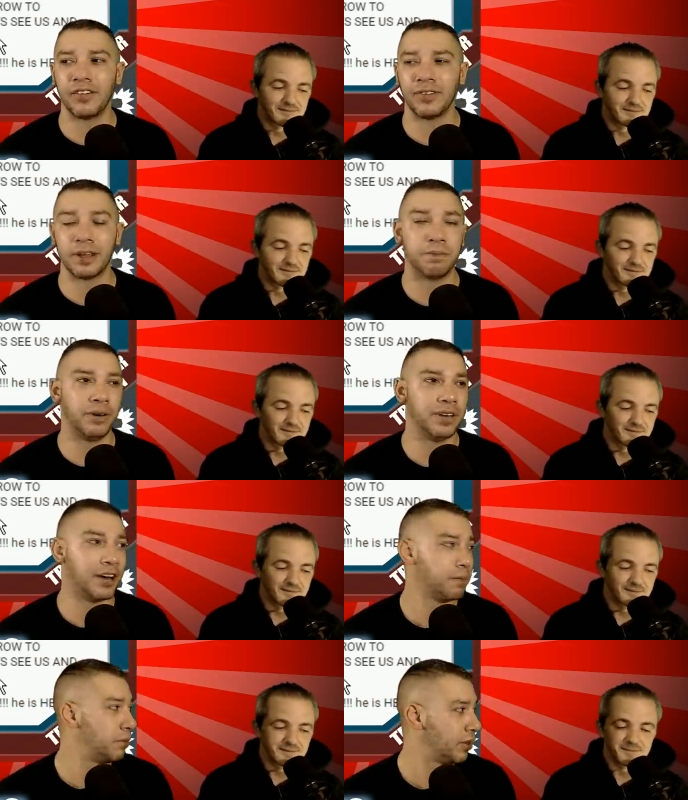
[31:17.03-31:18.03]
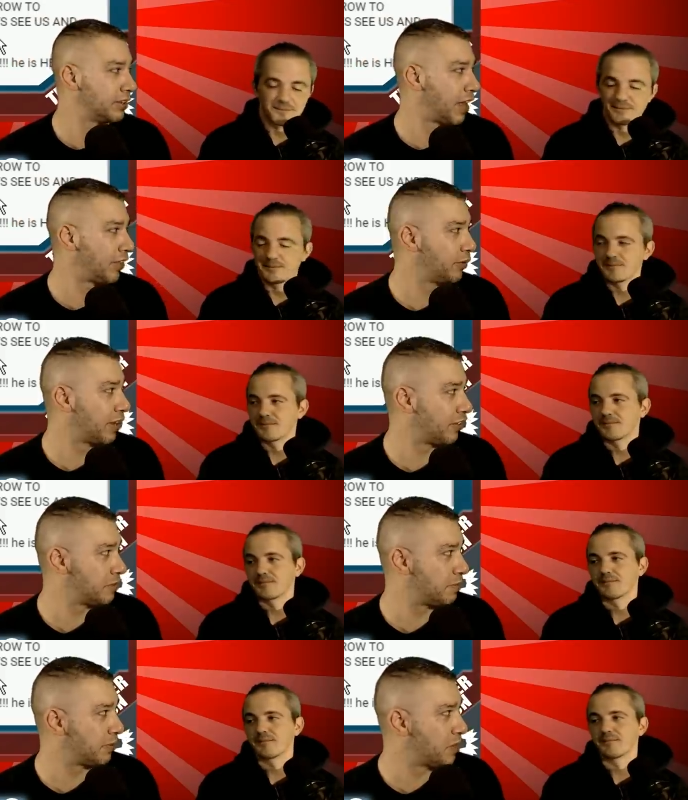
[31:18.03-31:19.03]
Speaker 1: like putting out a book. Not that it would ever be
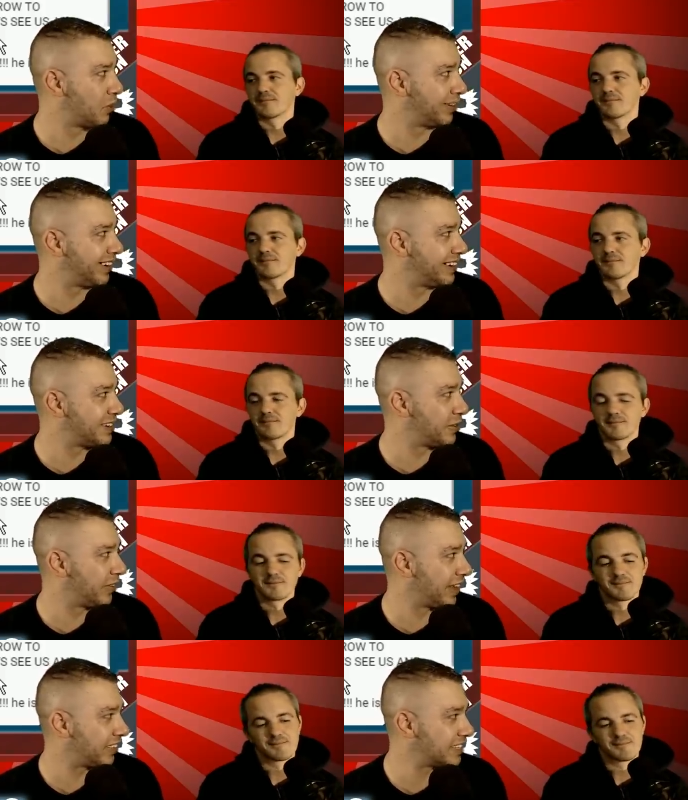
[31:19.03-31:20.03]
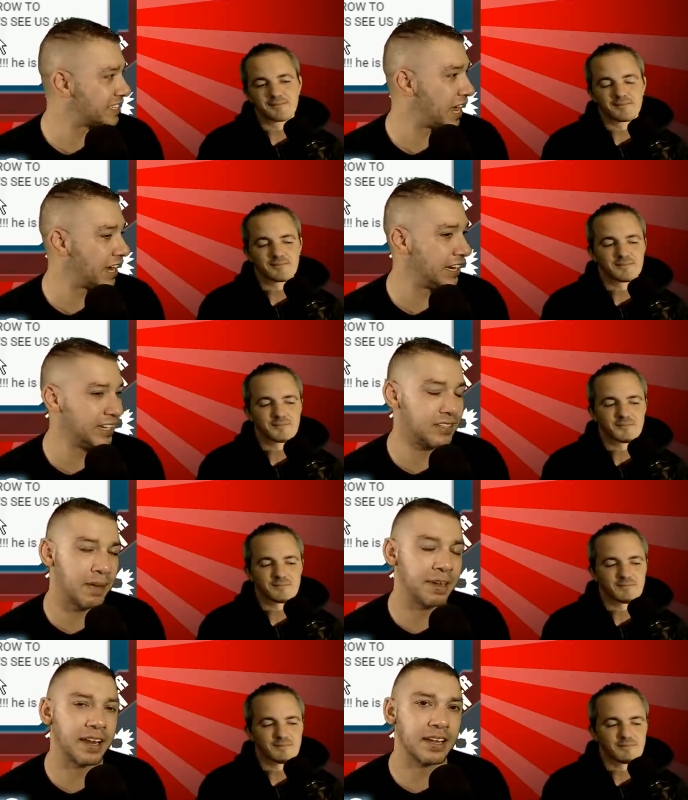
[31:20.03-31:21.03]
promoted and doing like the signings. I
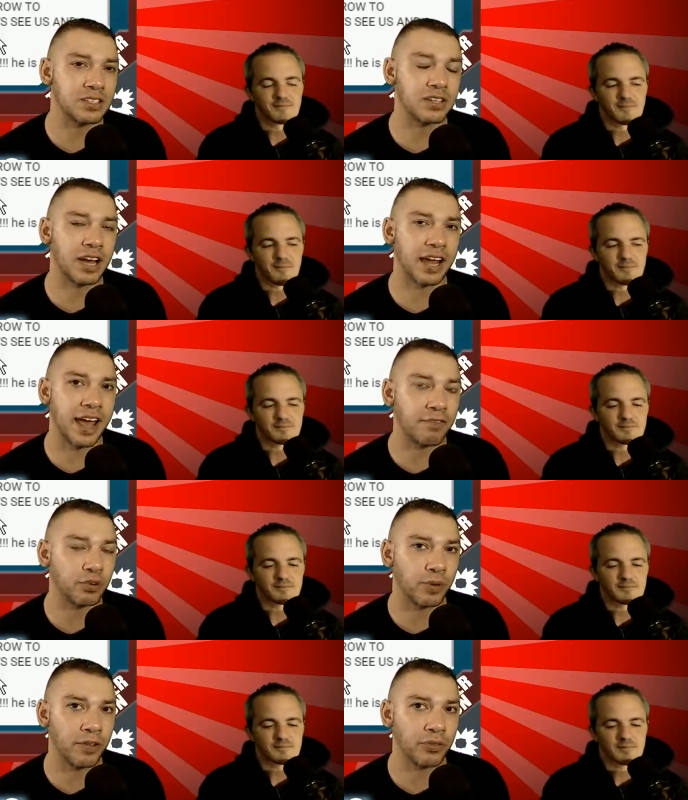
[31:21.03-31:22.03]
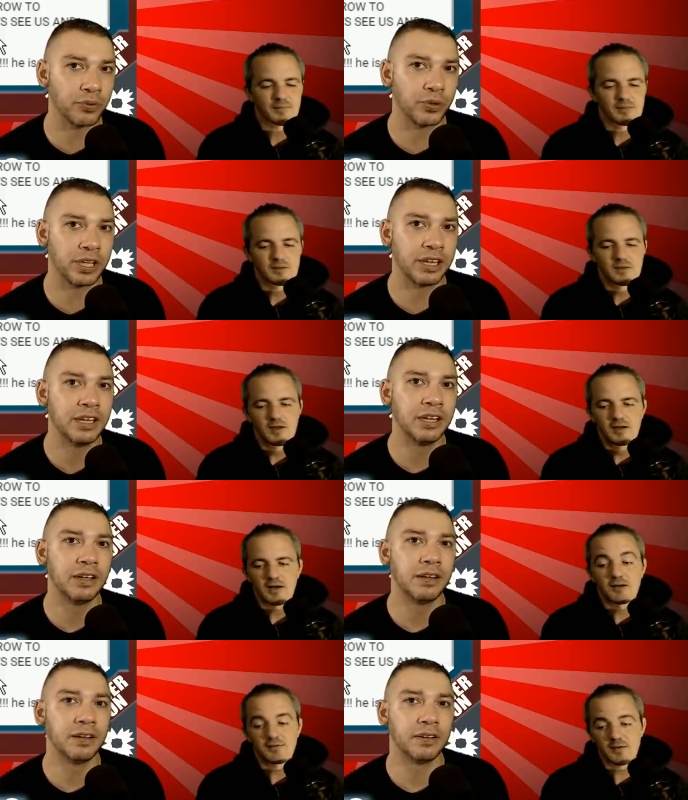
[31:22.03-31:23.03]
mean, I guess you kind of have to run through it.
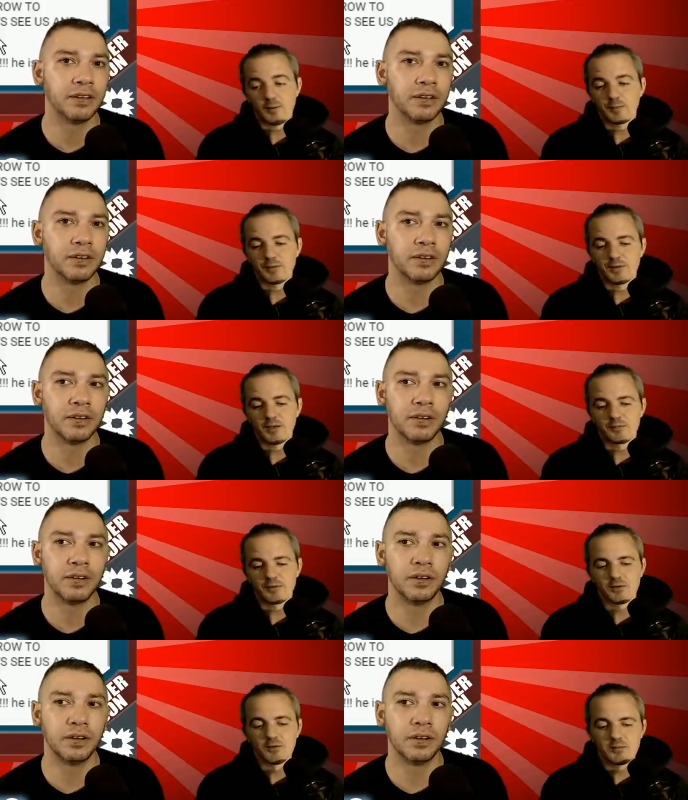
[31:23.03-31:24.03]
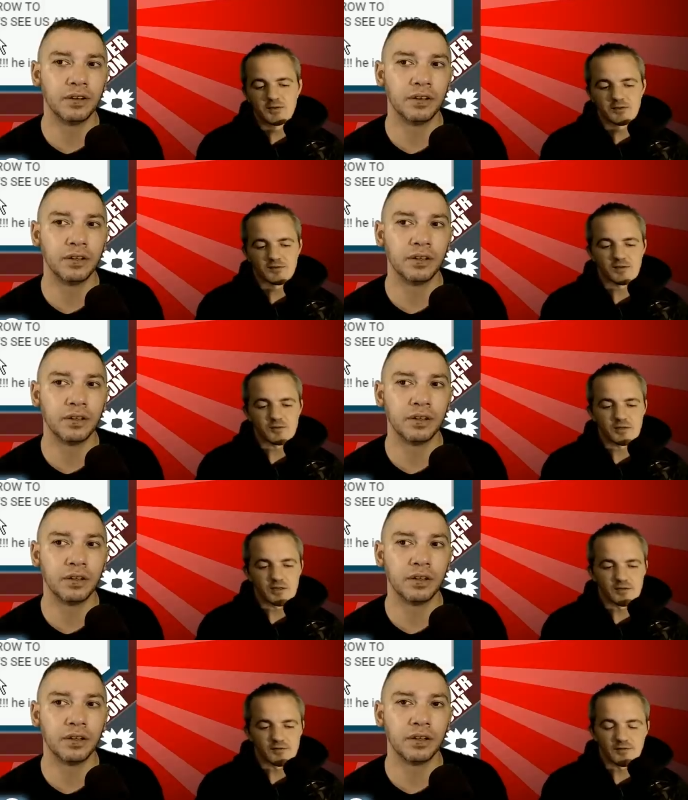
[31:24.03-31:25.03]
Speaker 2: I thought about putting out a book only because that way I
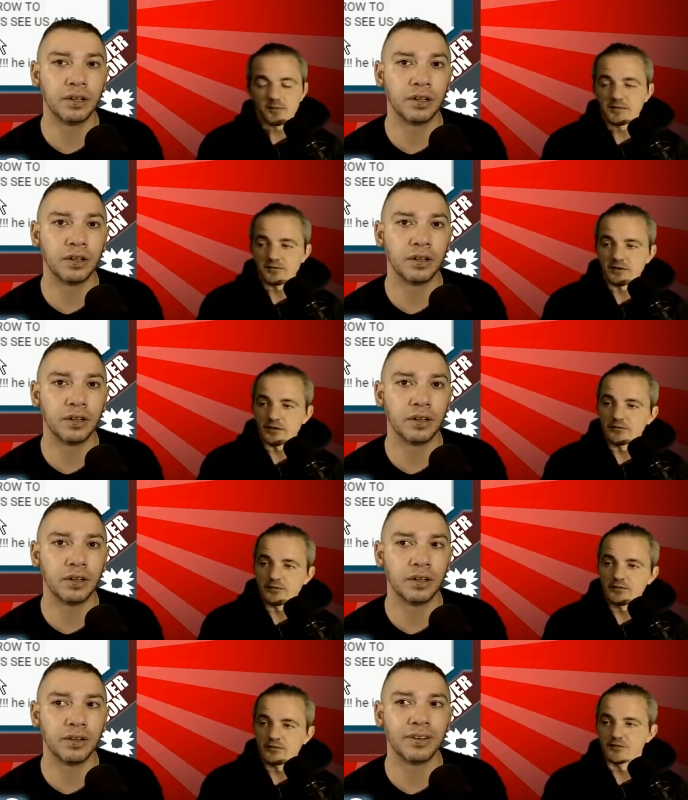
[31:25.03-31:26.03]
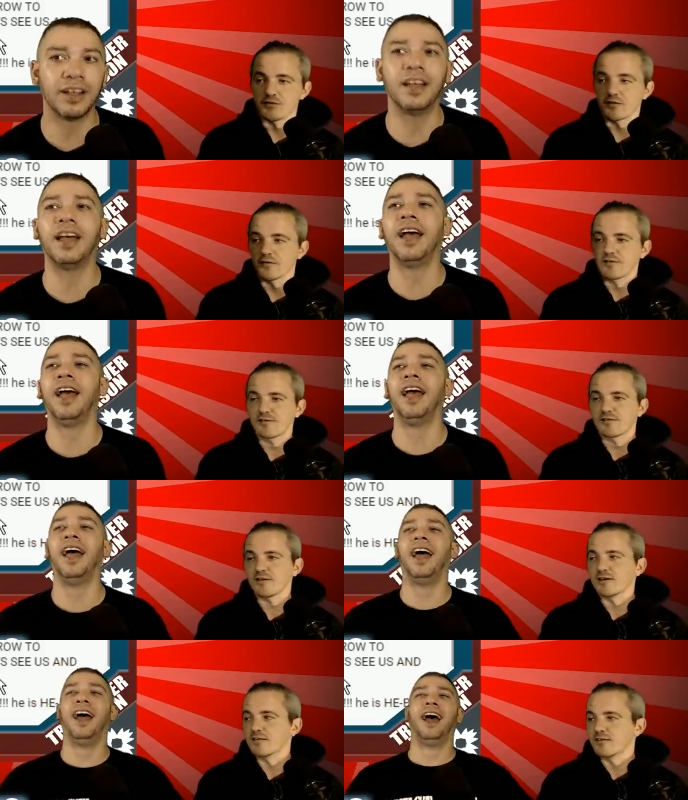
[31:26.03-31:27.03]
could stop giving interviews to journalists
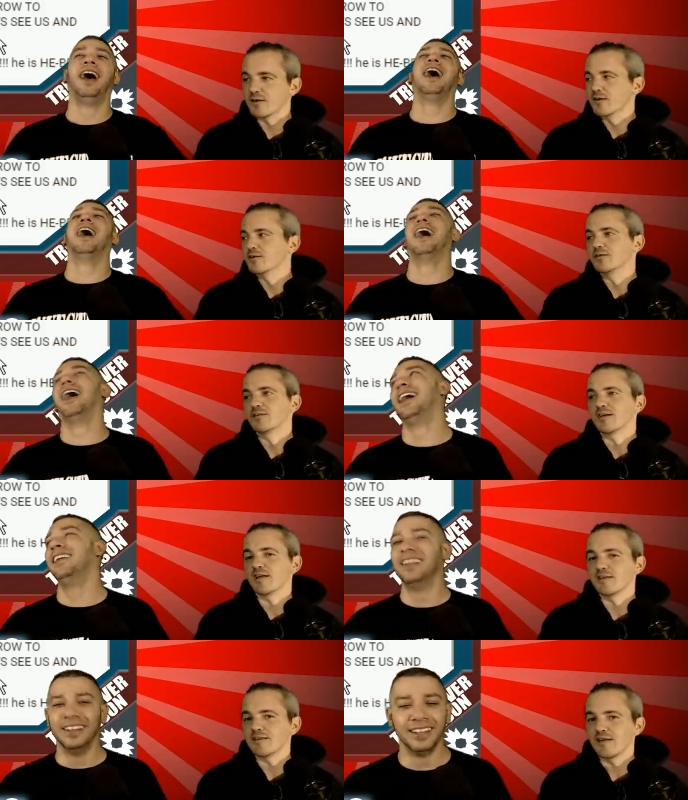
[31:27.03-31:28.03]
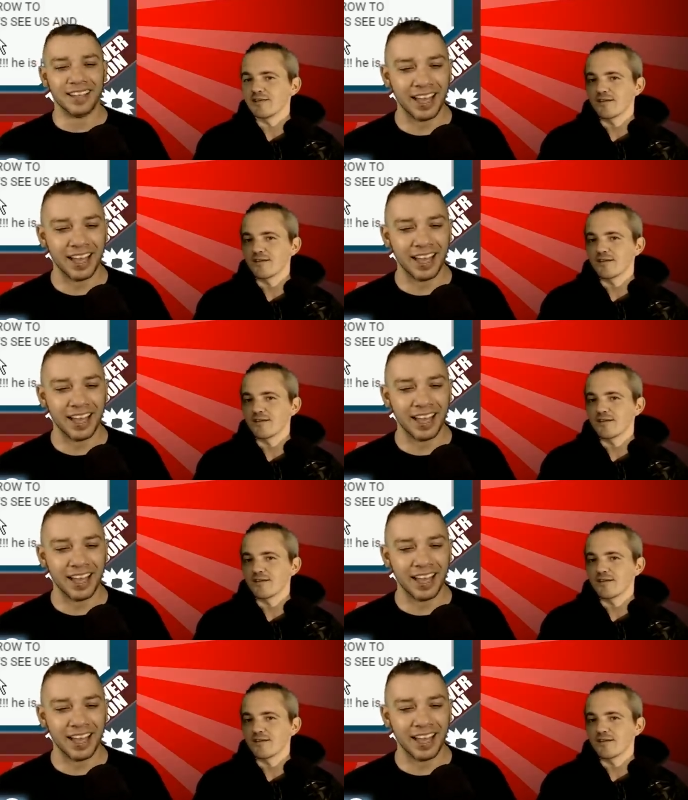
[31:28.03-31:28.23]
and you know like any anytime yeah,